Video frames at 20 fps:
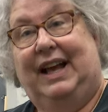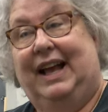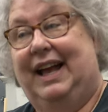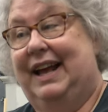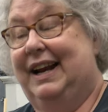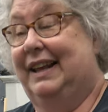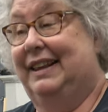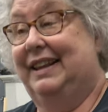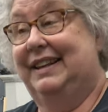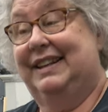
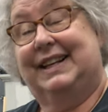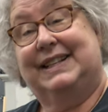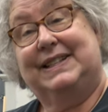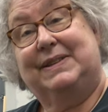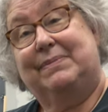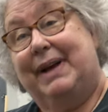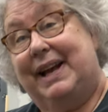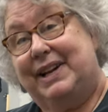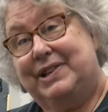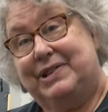And I think that's
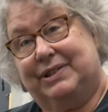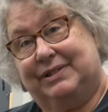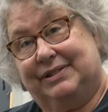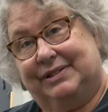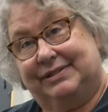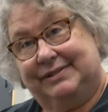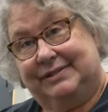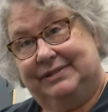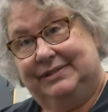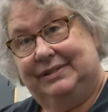magical
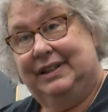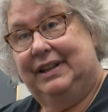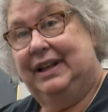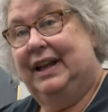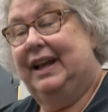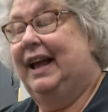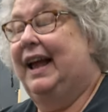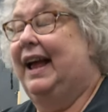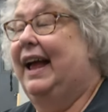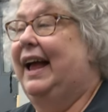
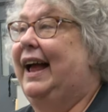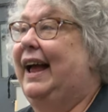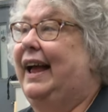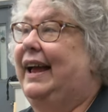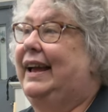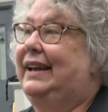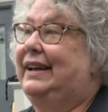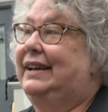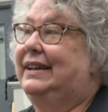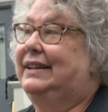
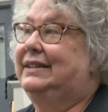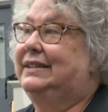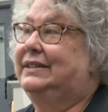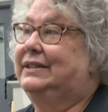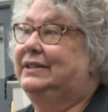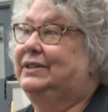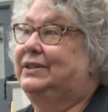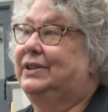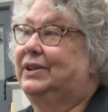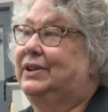and
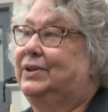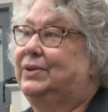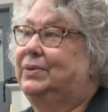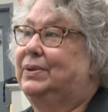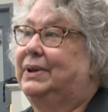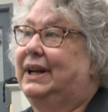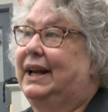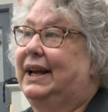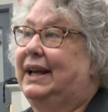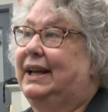so
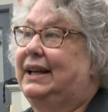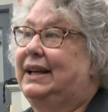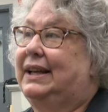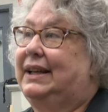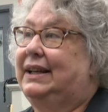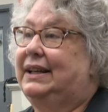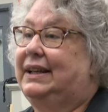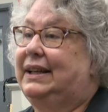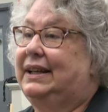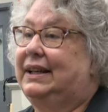when
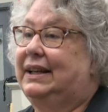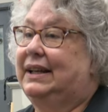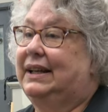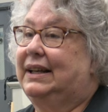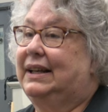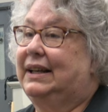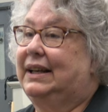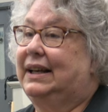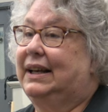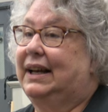I
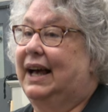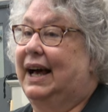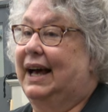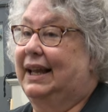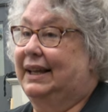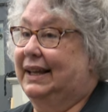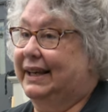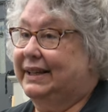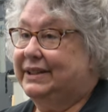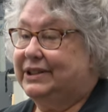I
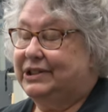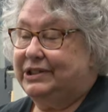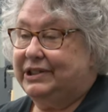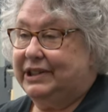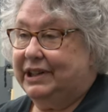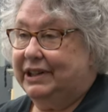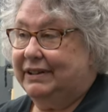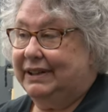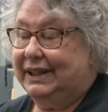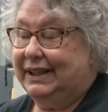like
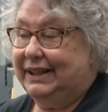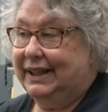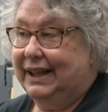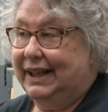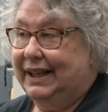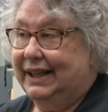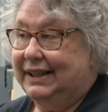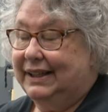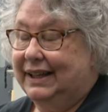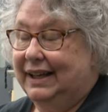sharing
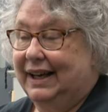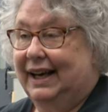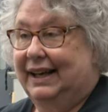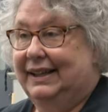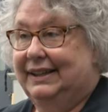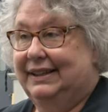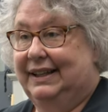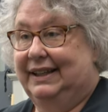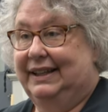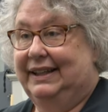that, I
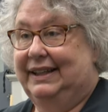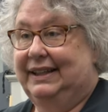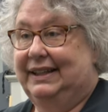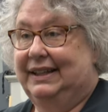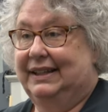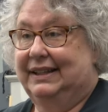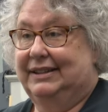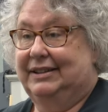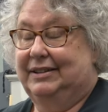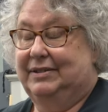like
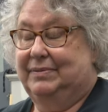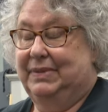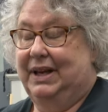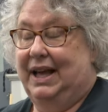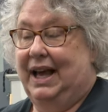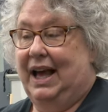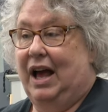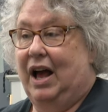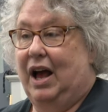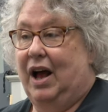um,
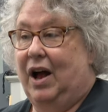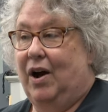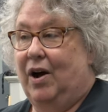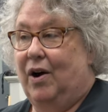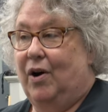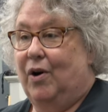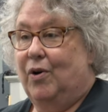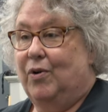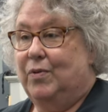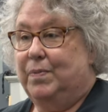
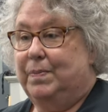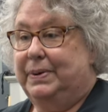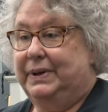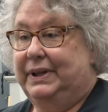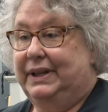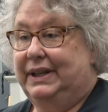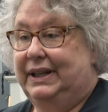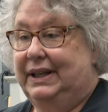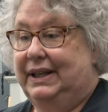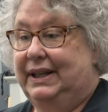
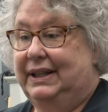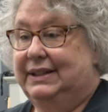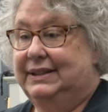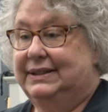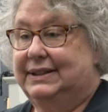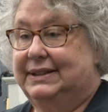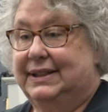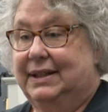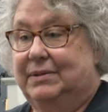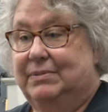opening
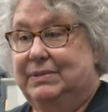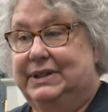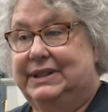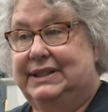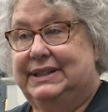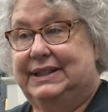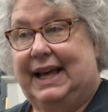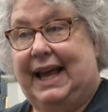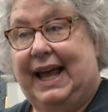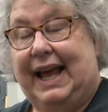
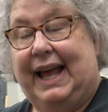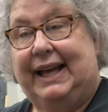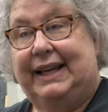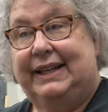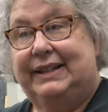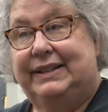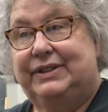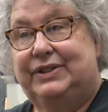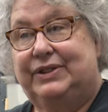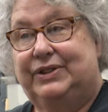someone's
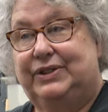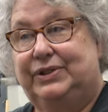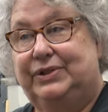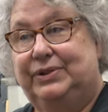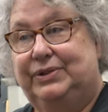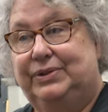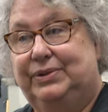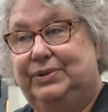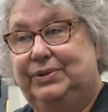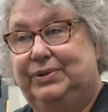head
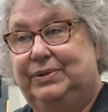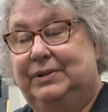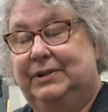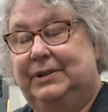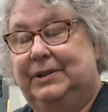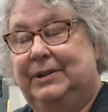to